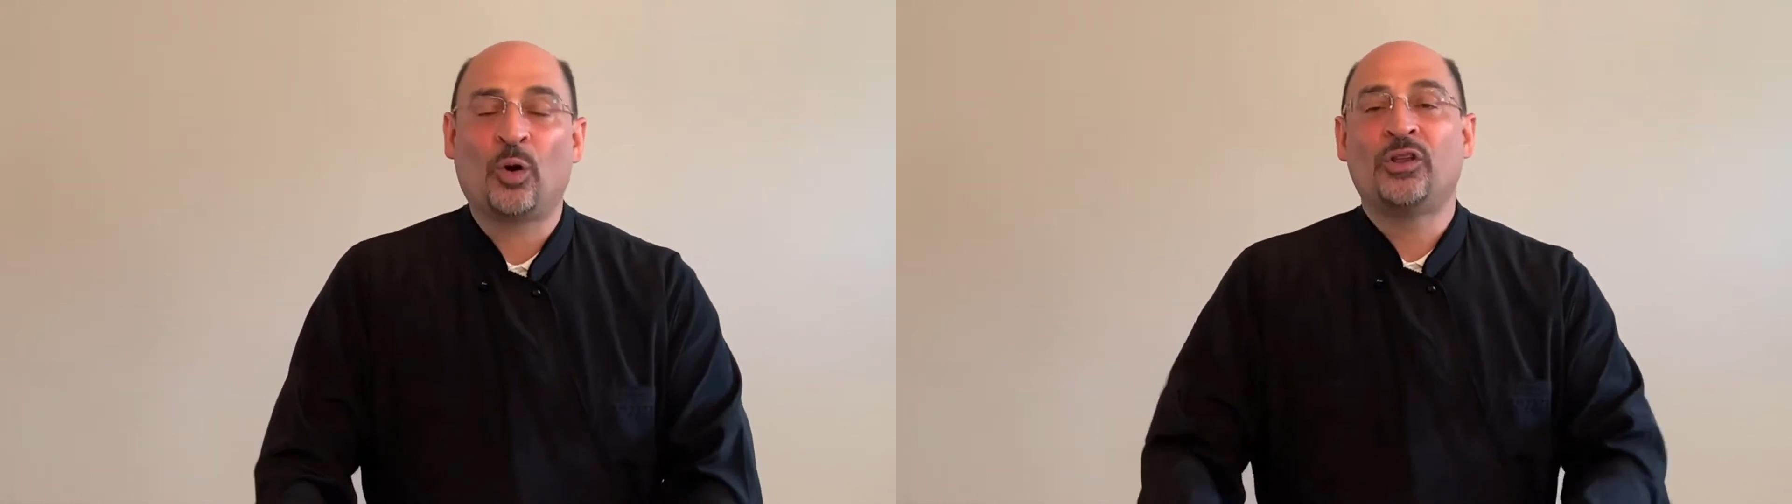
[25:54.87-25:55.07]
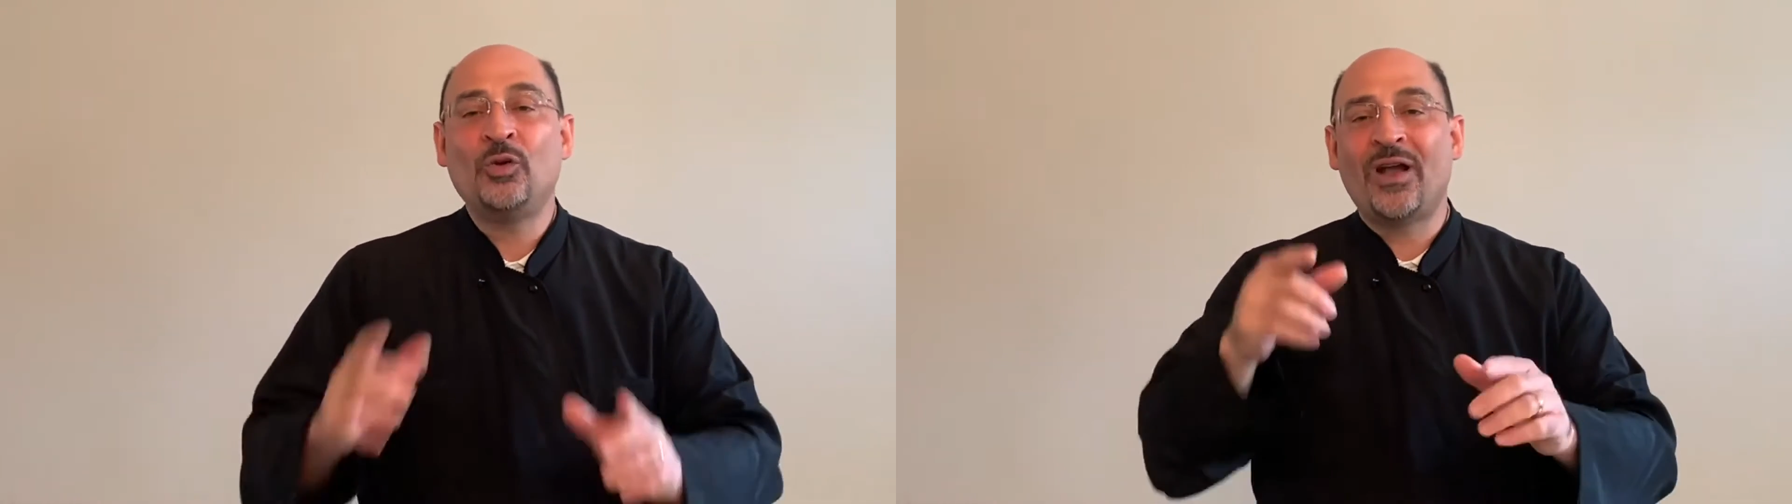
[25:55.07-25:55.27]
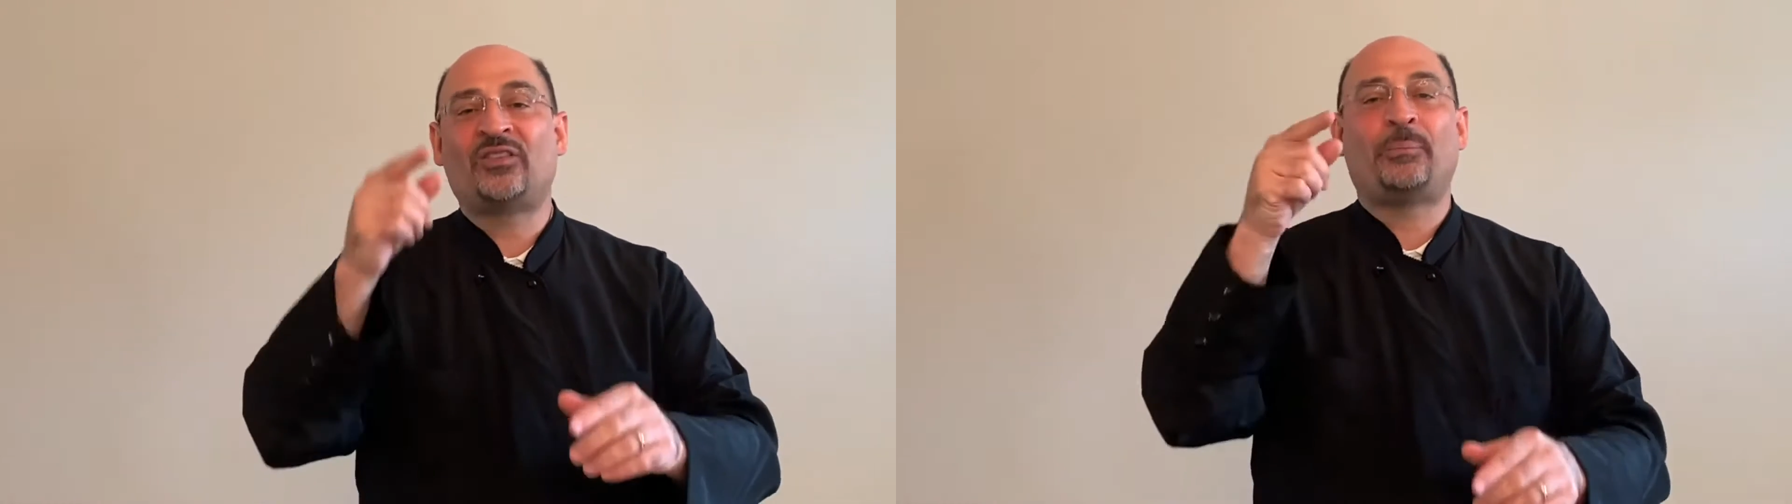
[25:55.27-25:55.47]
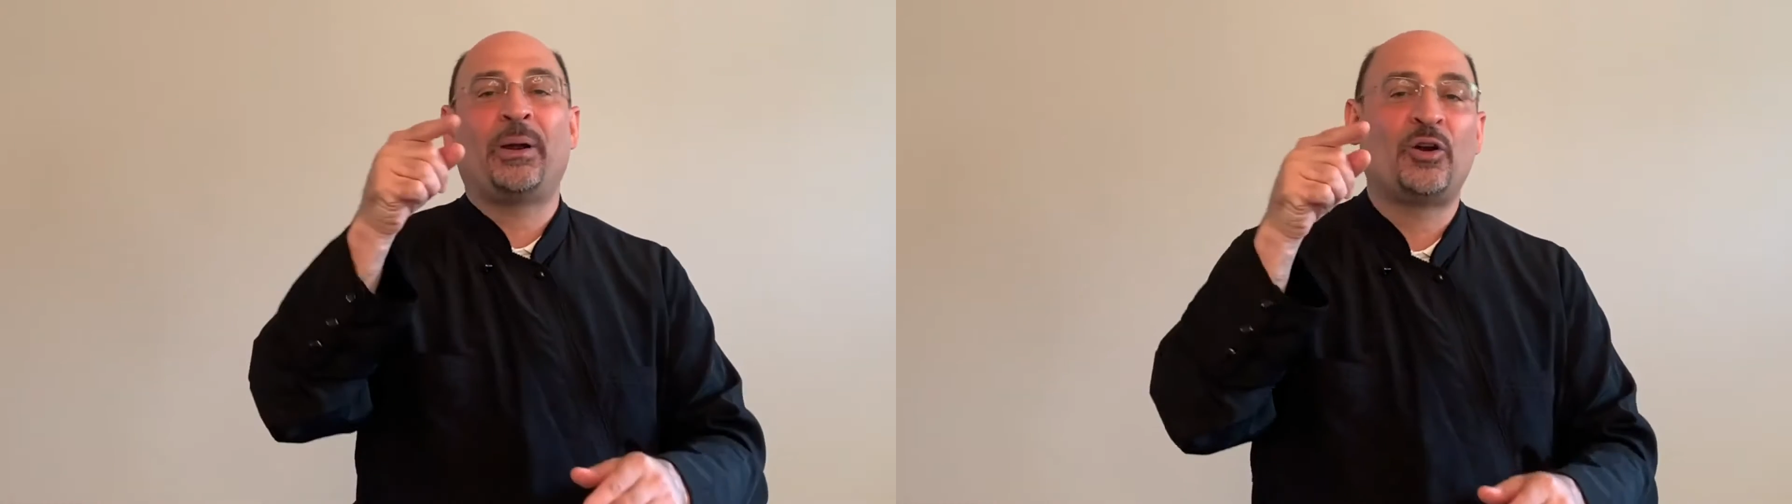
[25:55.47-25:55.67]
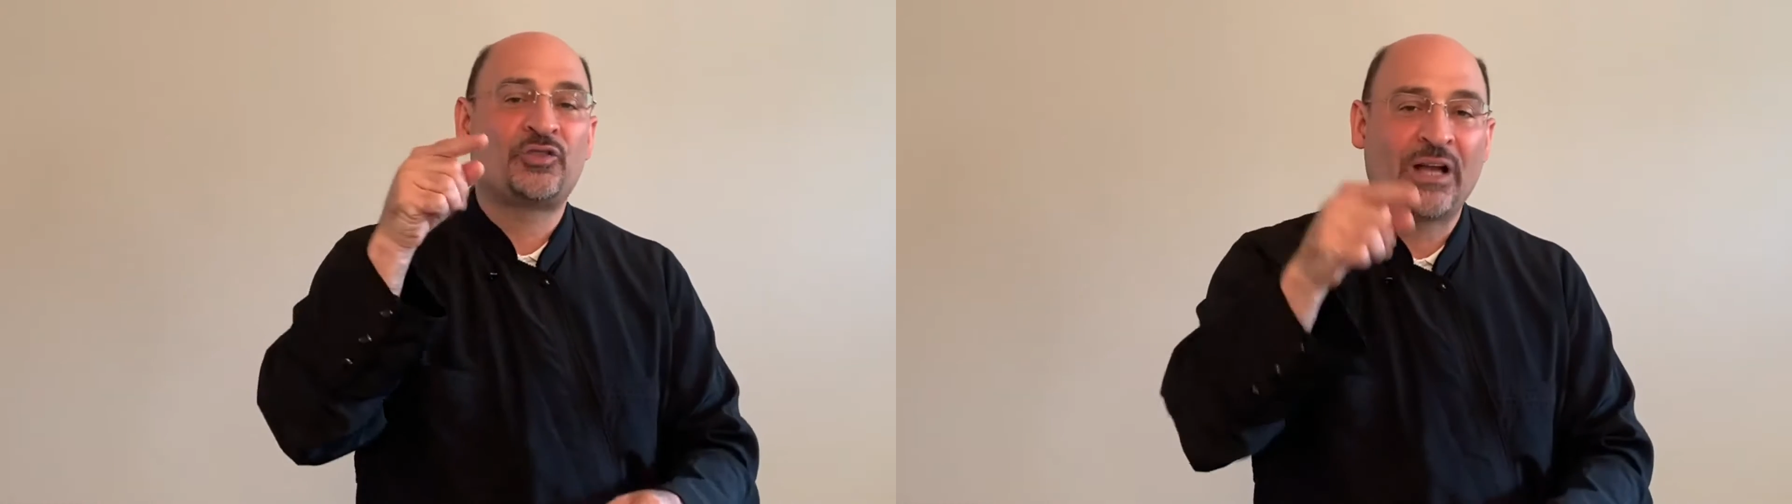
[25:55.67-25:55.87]
or you as the
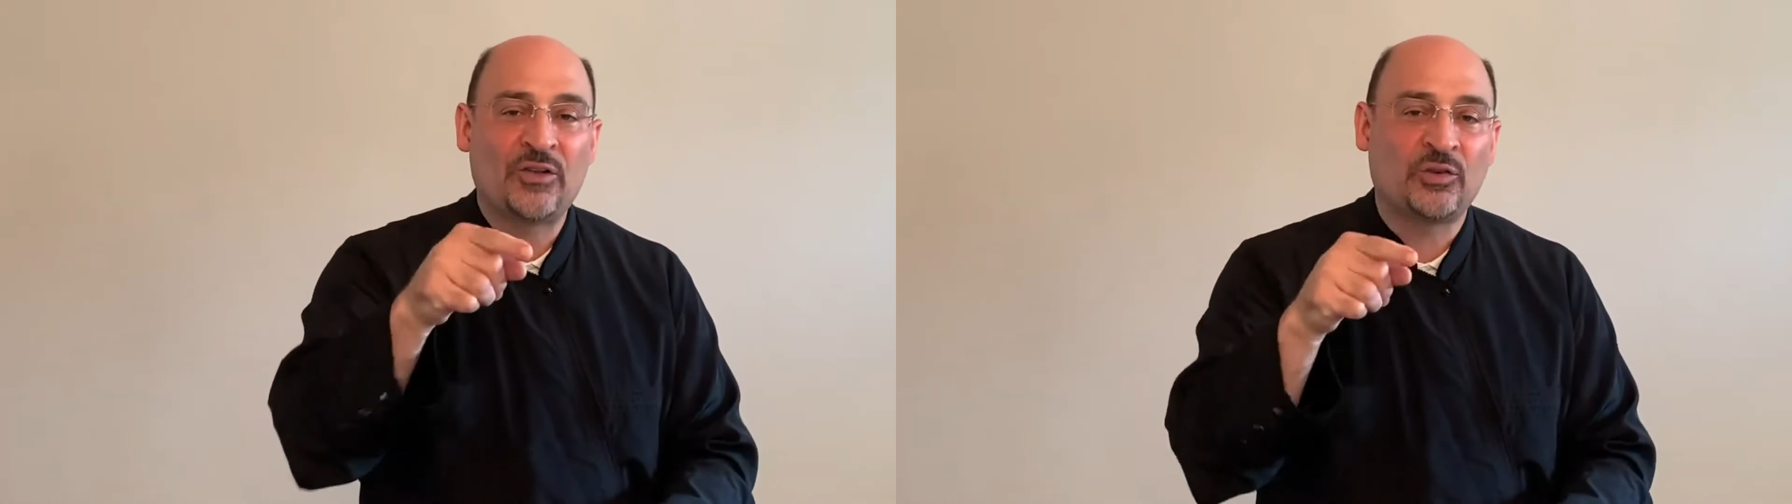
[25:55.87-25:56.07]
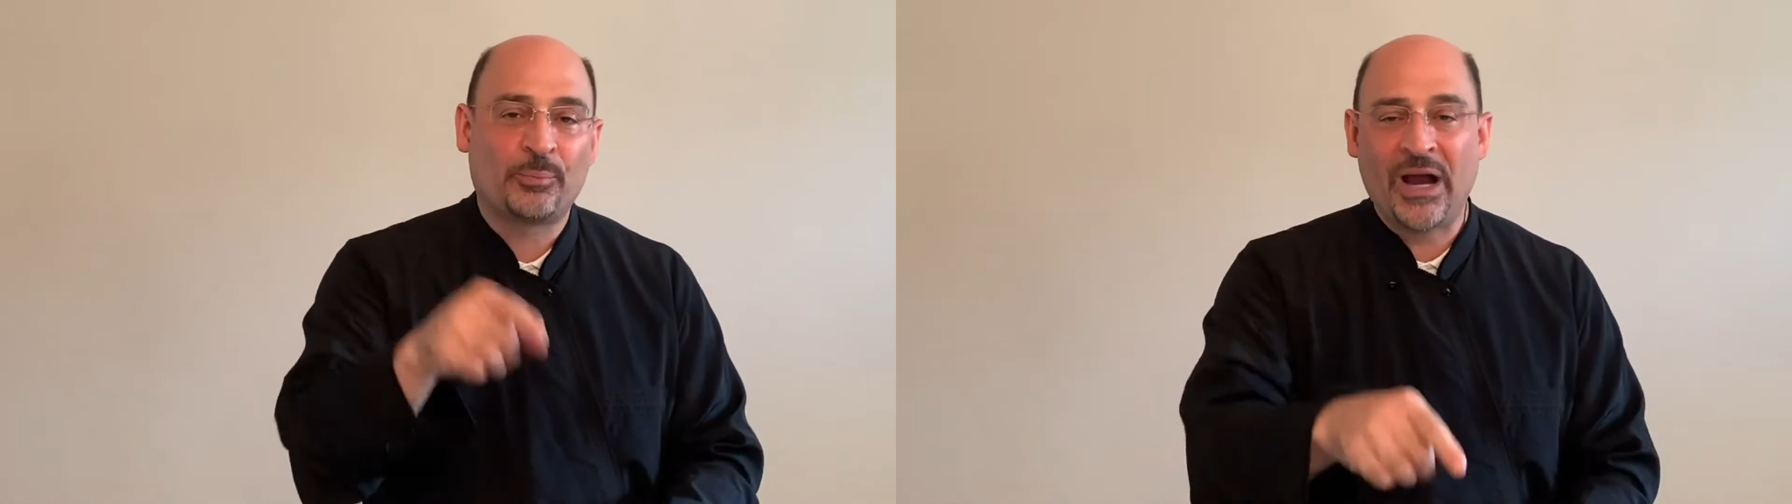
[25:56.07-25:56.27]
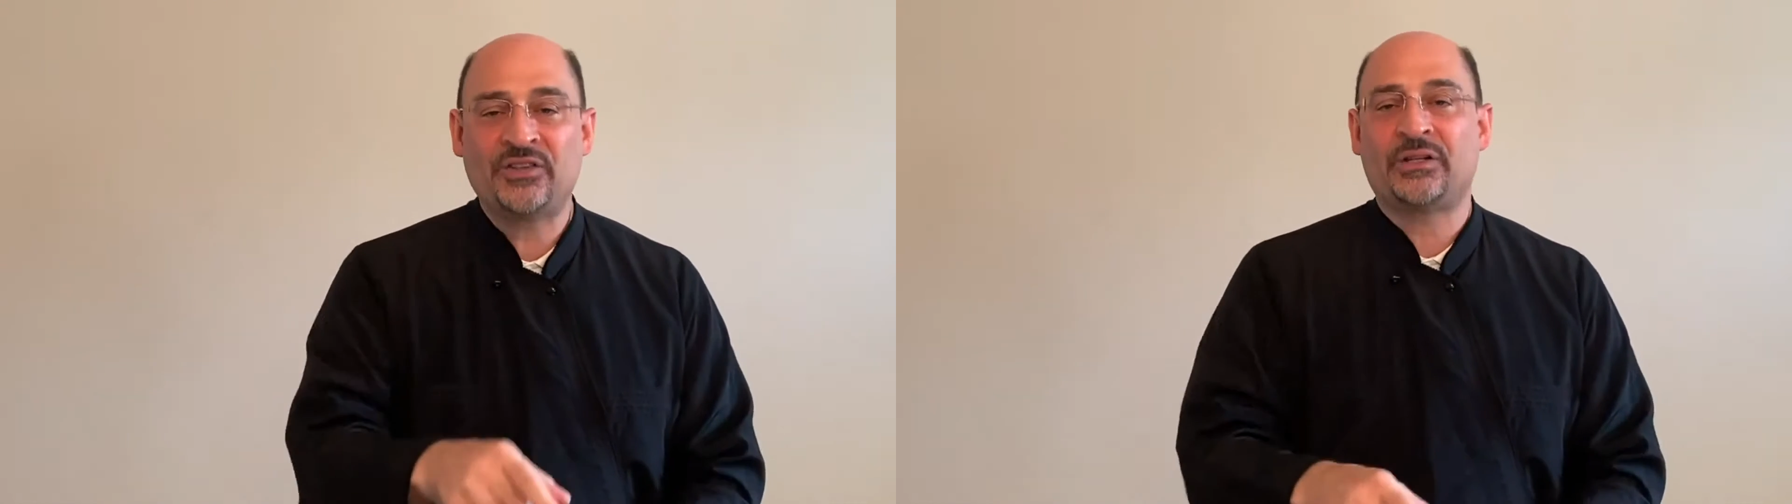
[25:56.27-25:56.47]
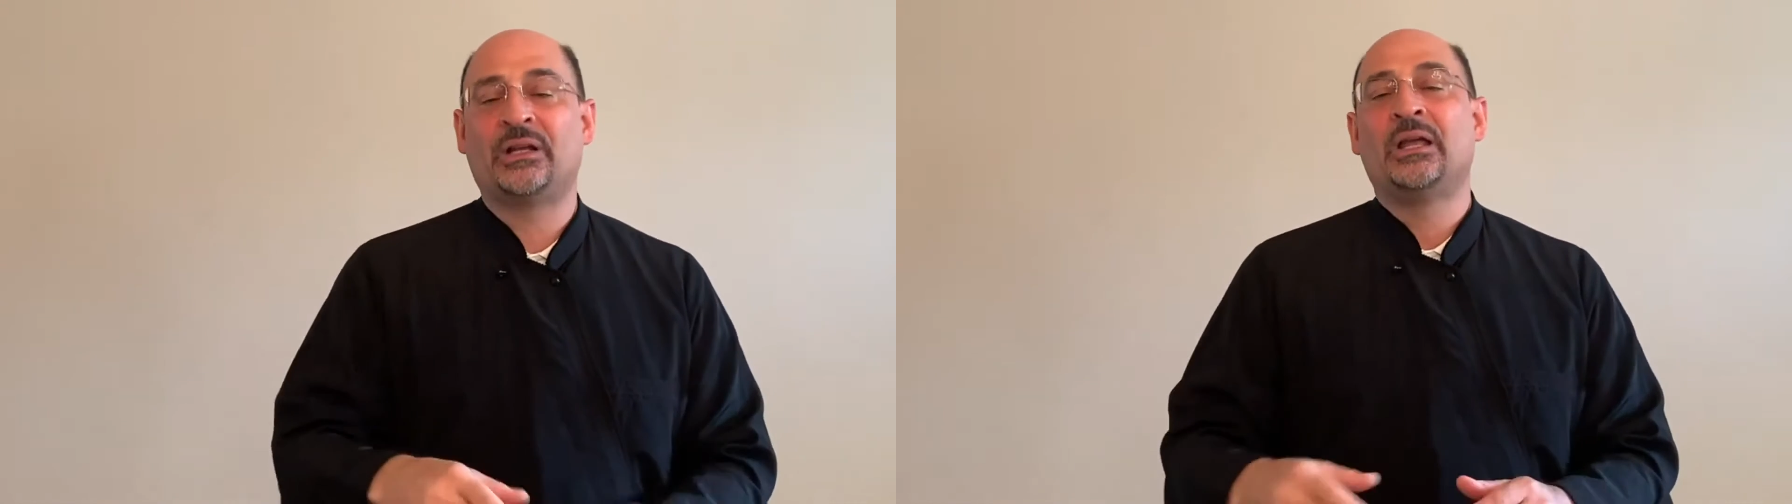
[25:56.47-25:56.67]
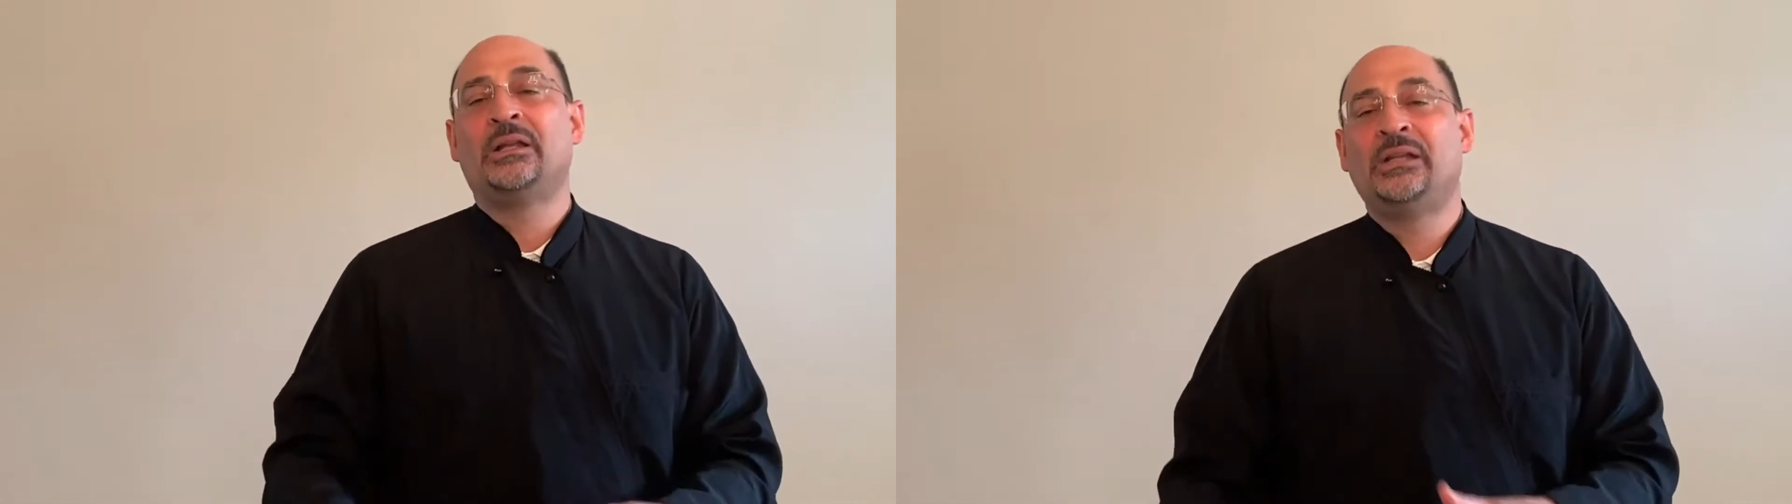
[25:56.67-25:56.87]
parish council president